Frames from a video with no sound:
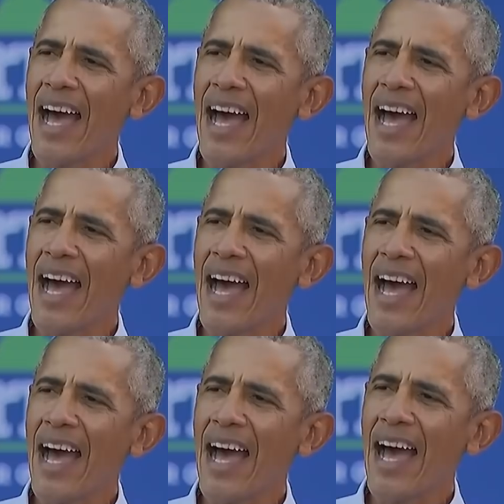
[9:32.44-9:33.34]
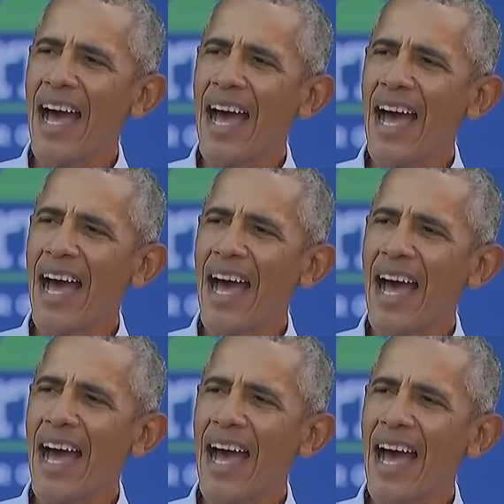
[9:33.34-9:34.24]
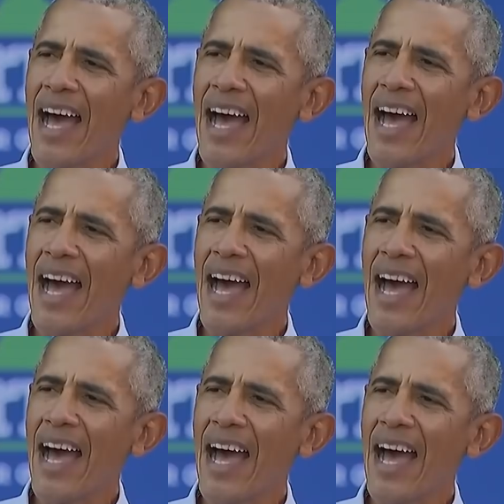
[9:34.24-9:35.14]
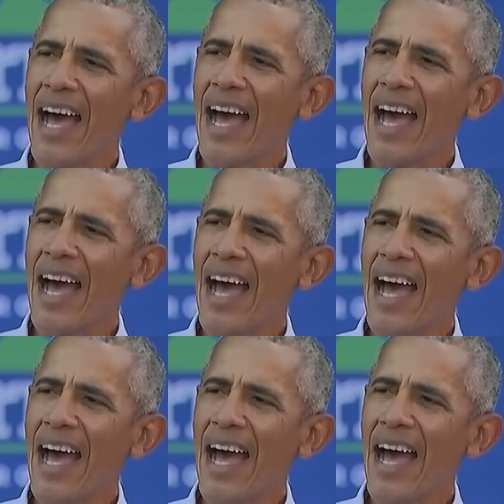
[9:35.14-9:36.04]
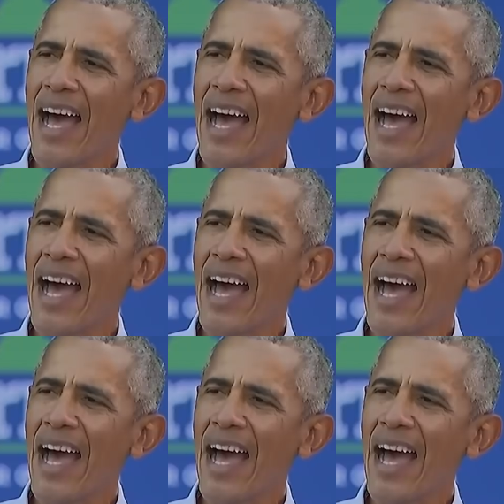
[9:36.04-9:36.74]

The person shown says nothing.